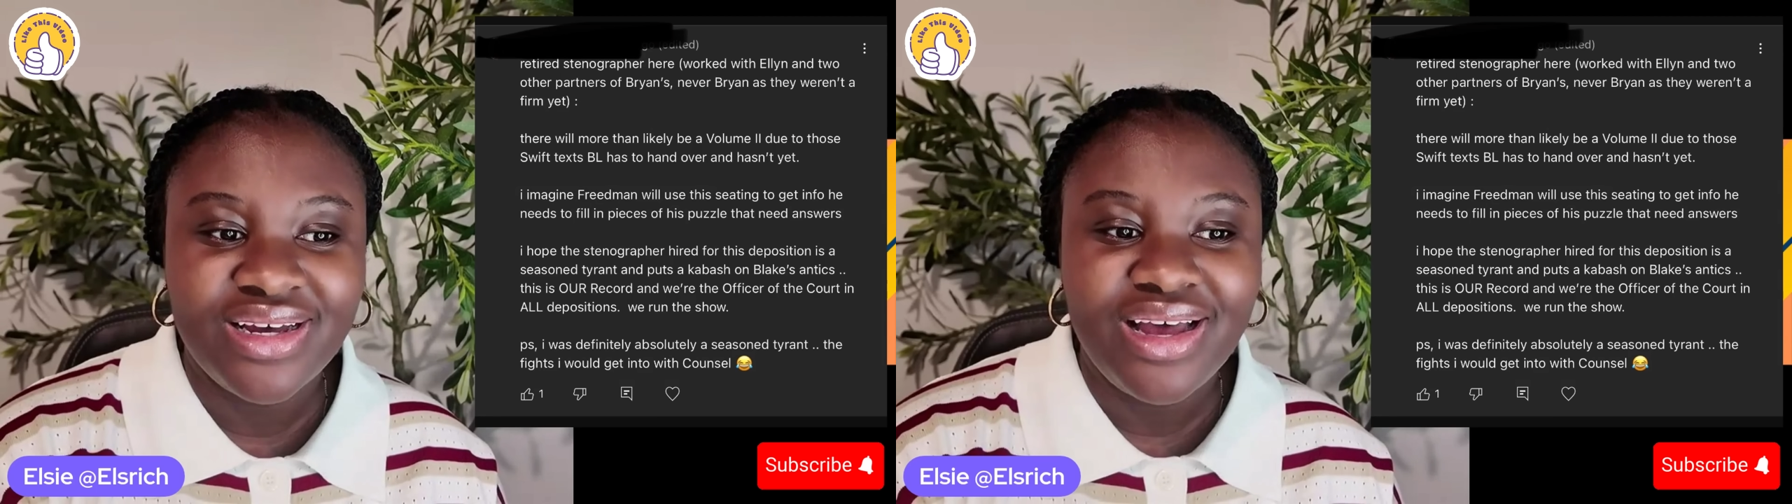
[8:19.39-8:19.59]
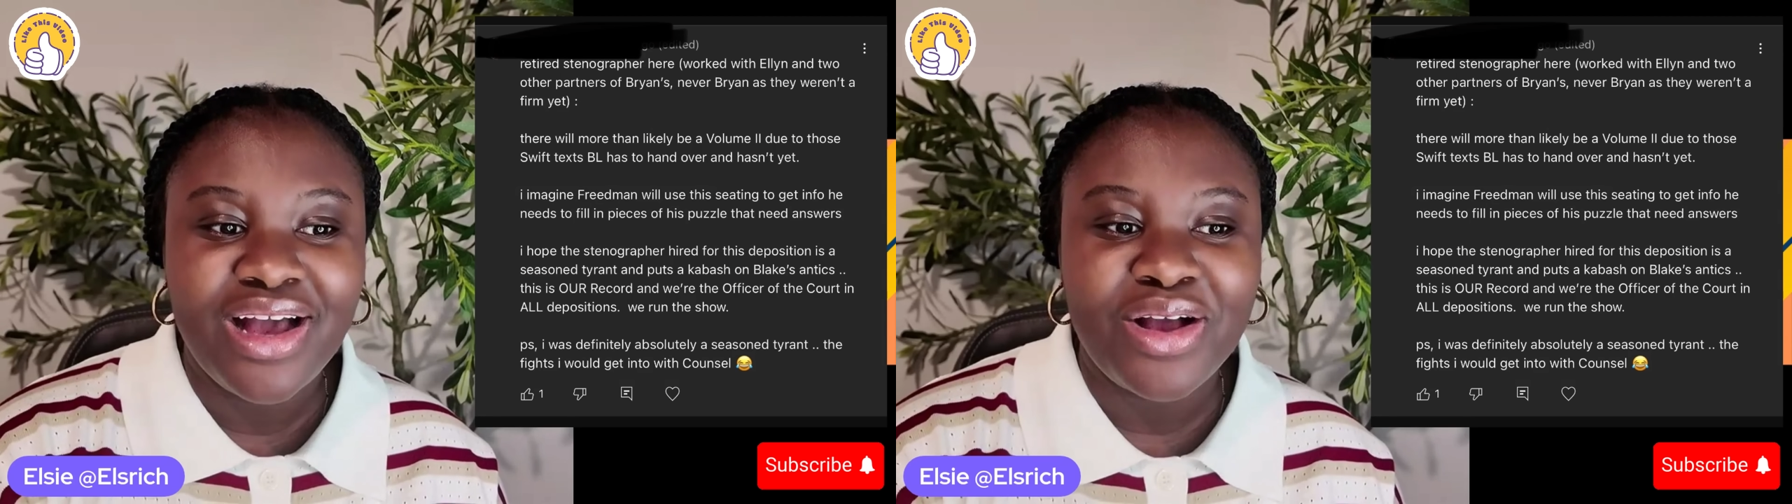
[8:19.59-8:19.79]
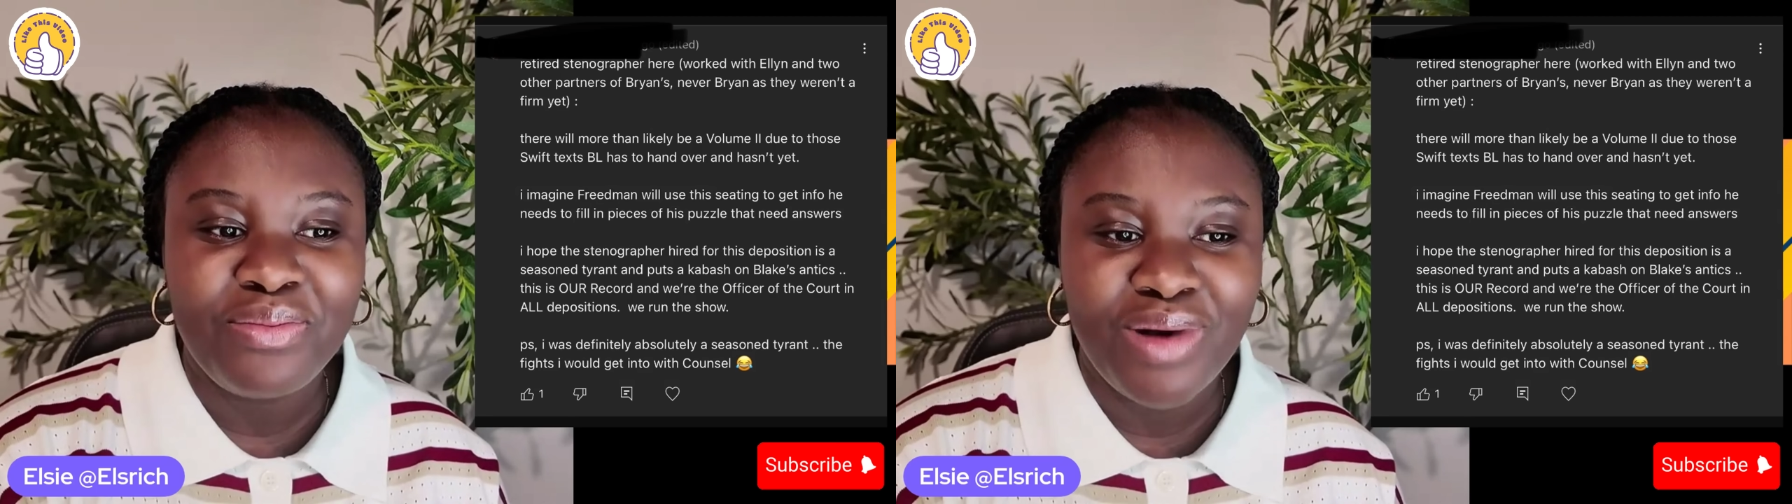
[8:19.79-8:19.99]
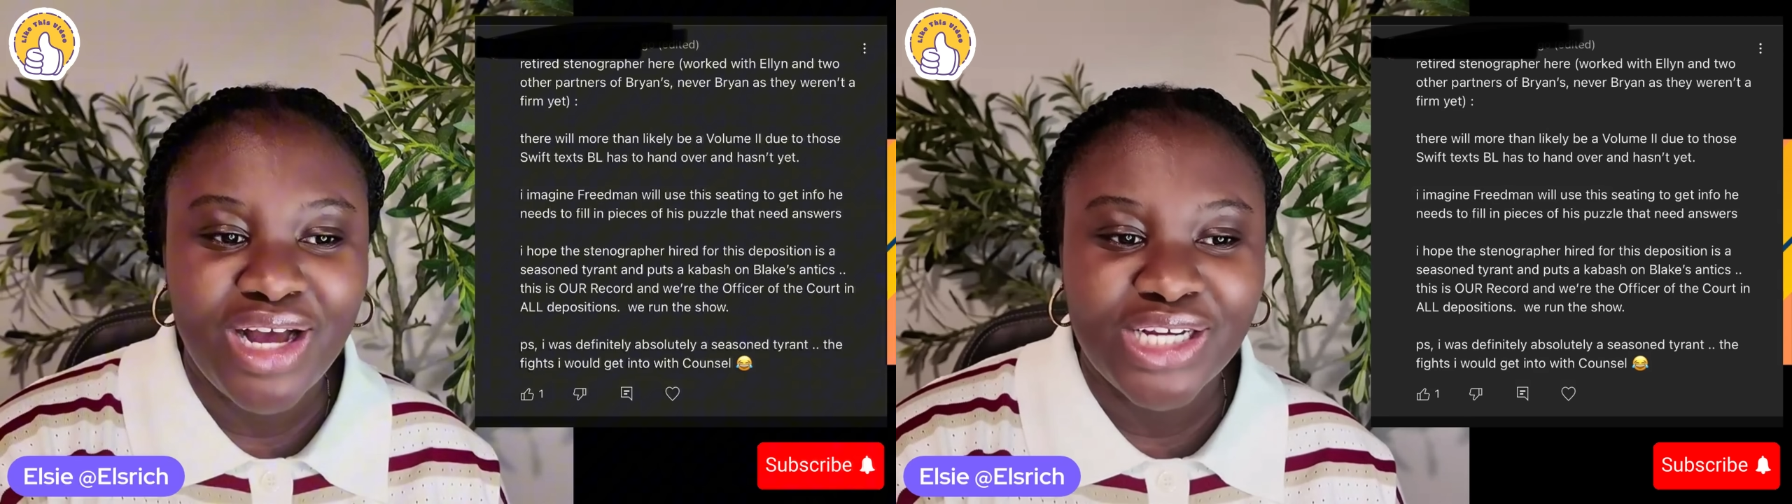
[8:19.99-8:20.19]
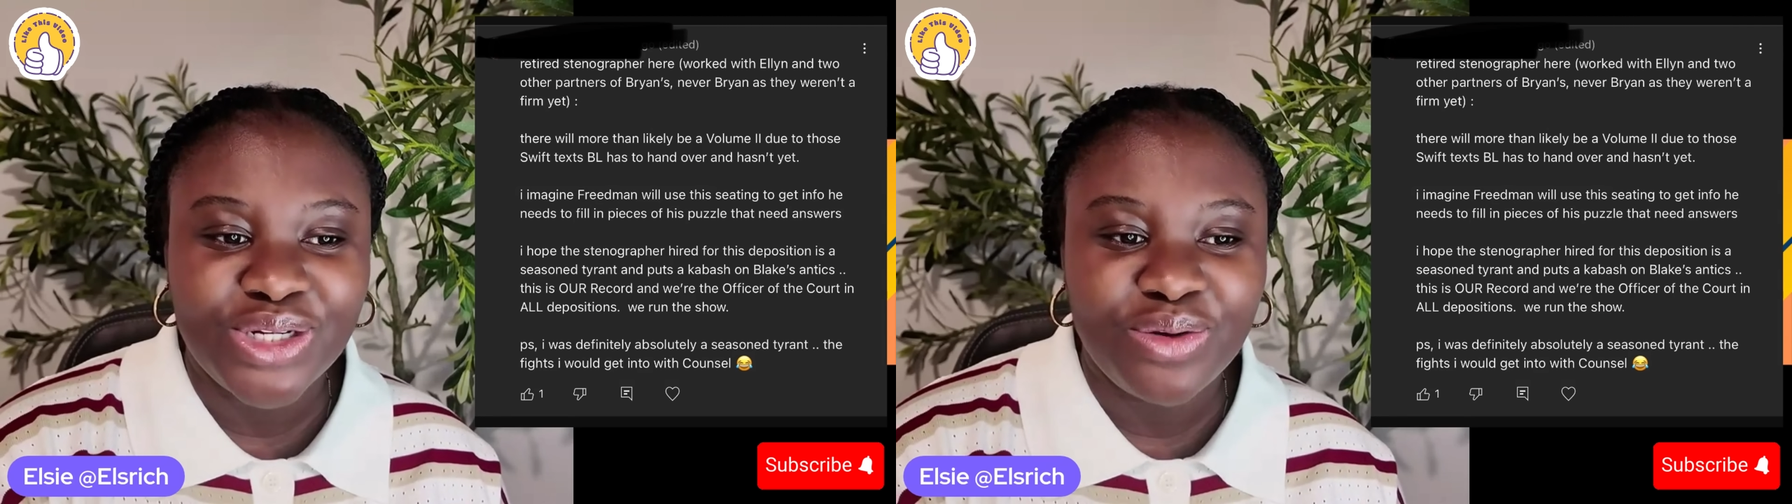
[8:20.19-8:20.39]
a
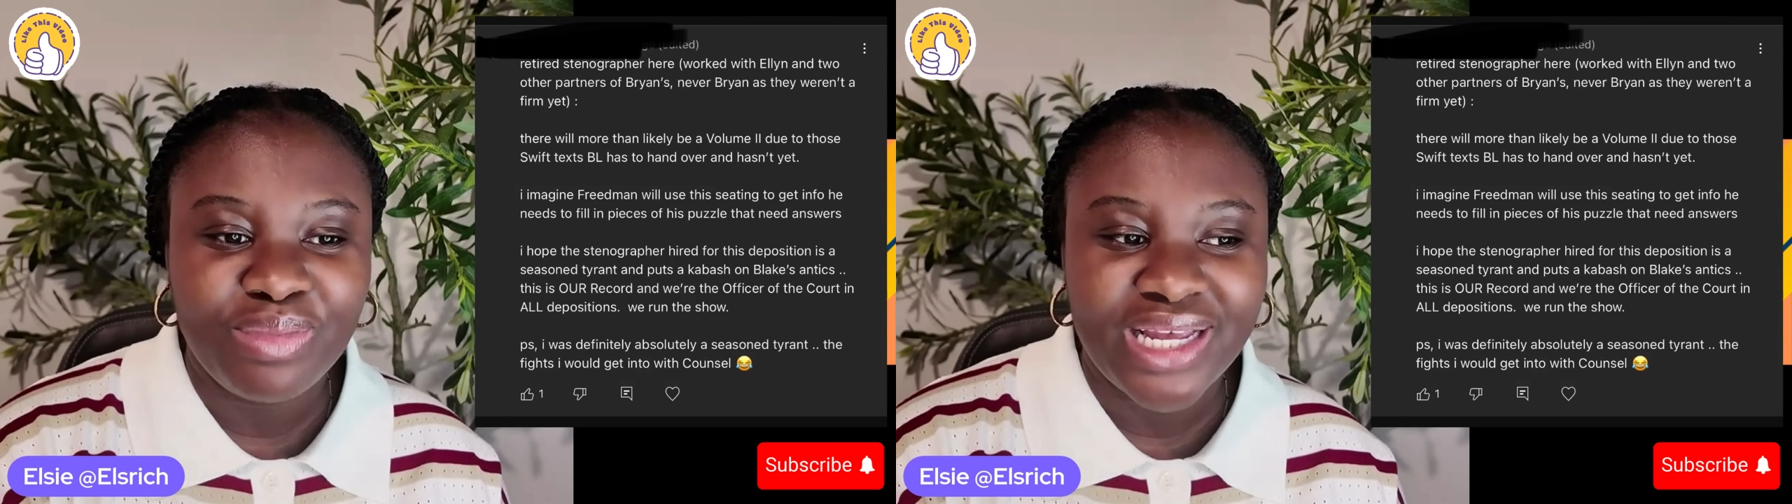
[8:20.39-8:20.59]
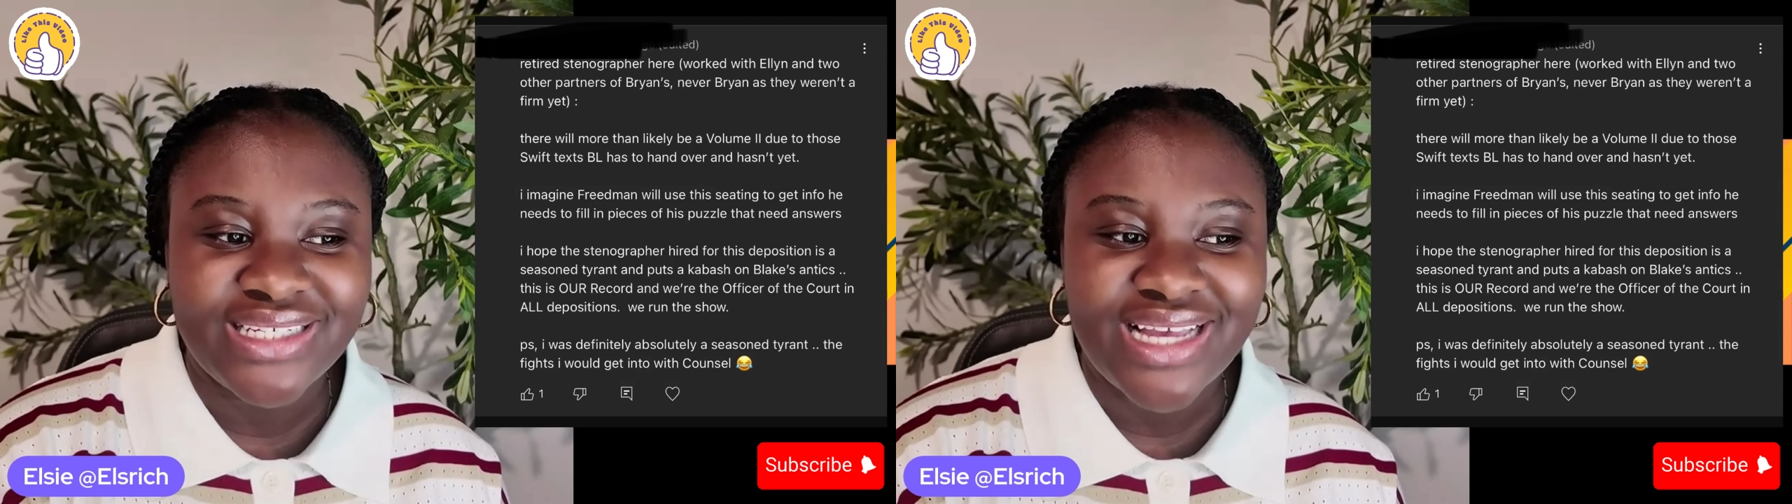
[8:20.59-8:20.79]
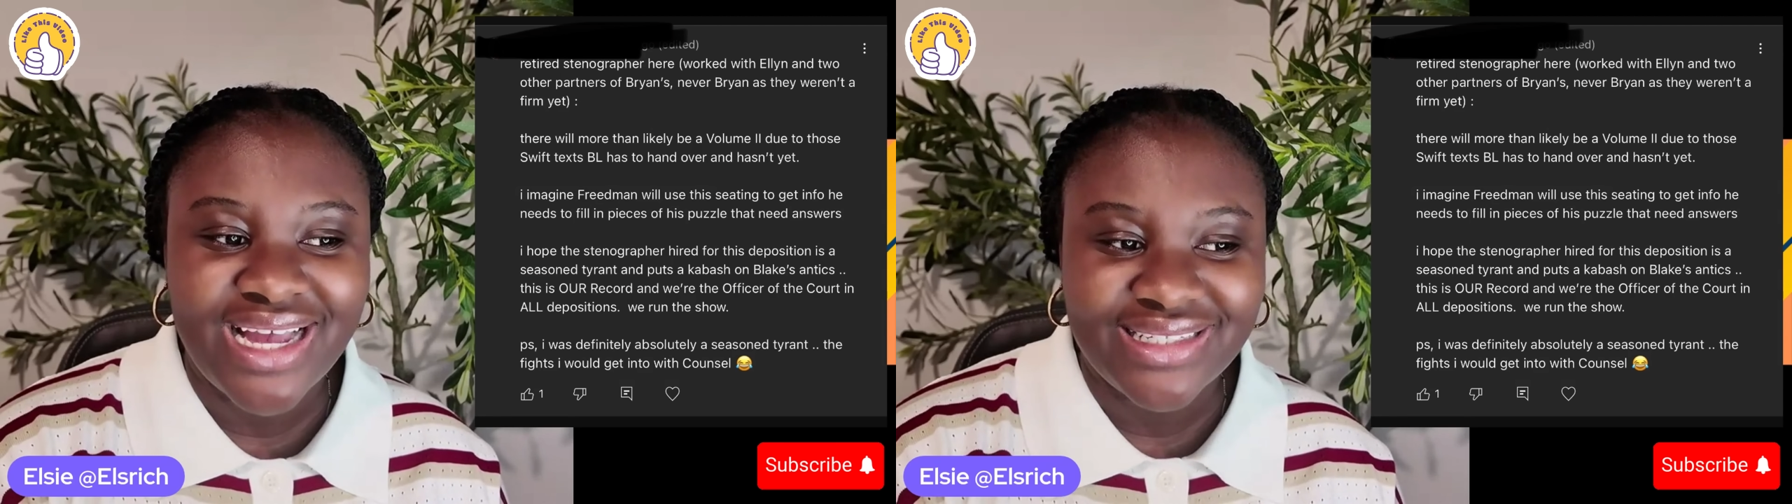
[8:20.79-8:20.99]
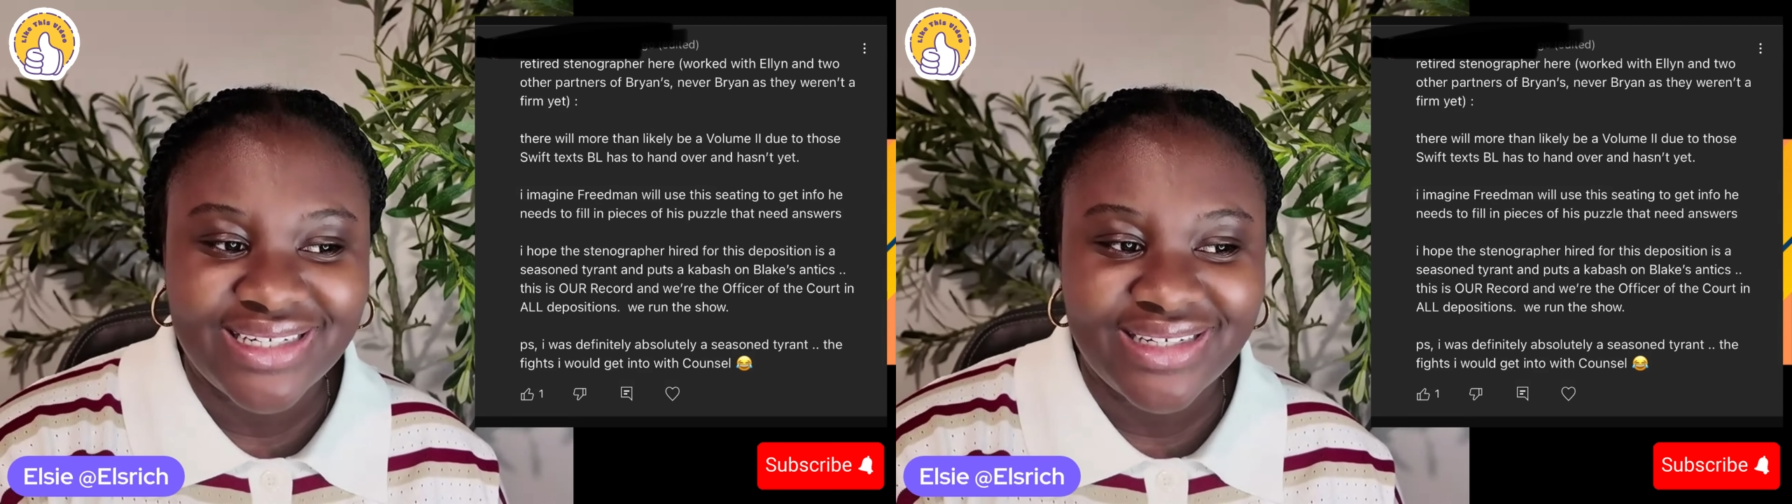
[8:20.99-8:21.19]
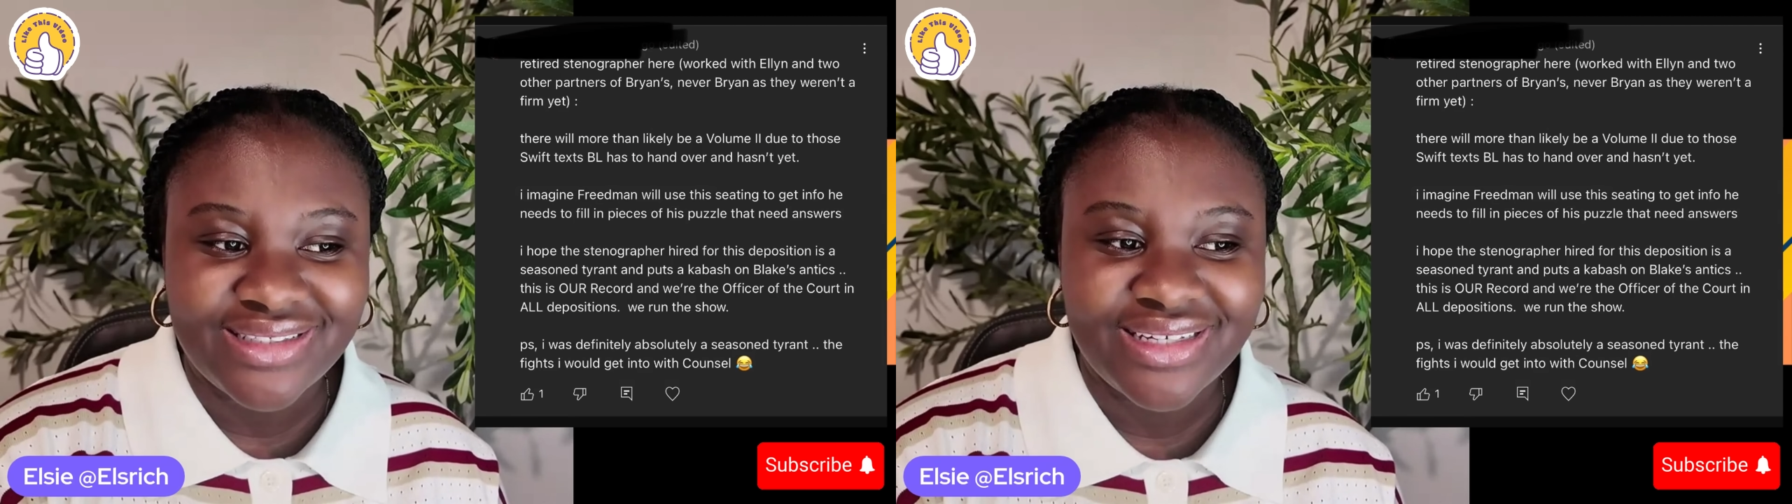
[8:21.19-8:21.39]
kibosh on Blake's
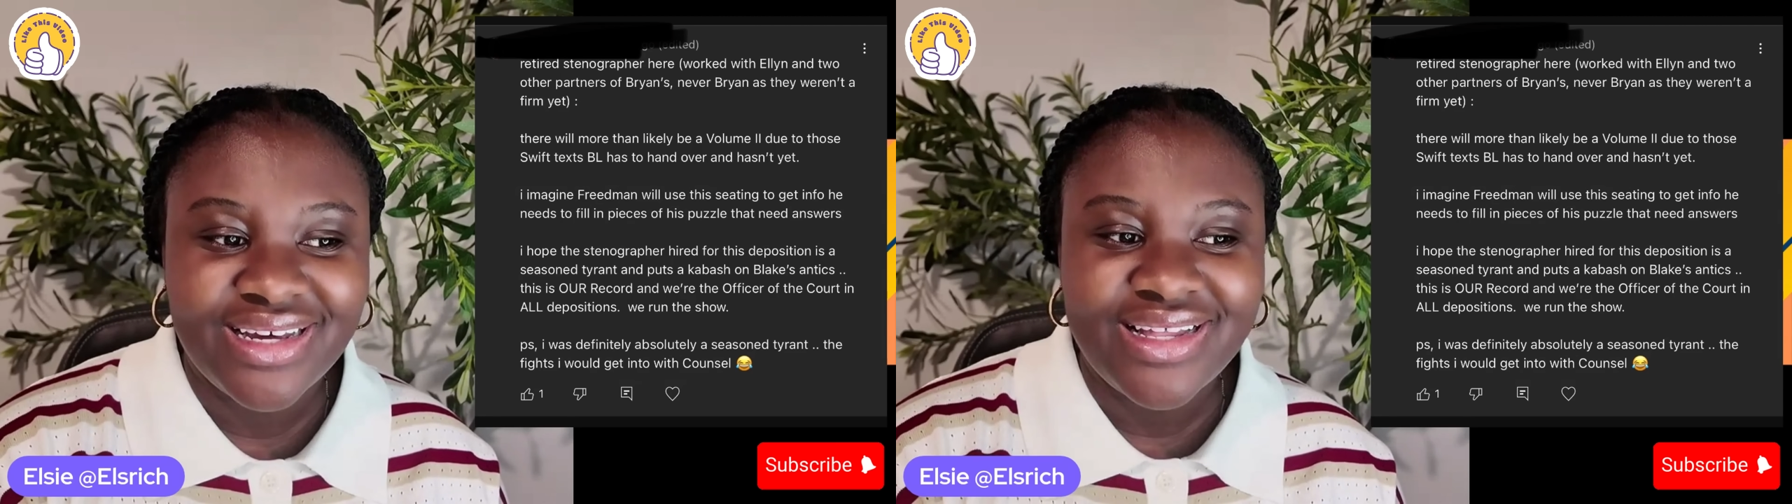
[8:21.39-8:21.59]
antics.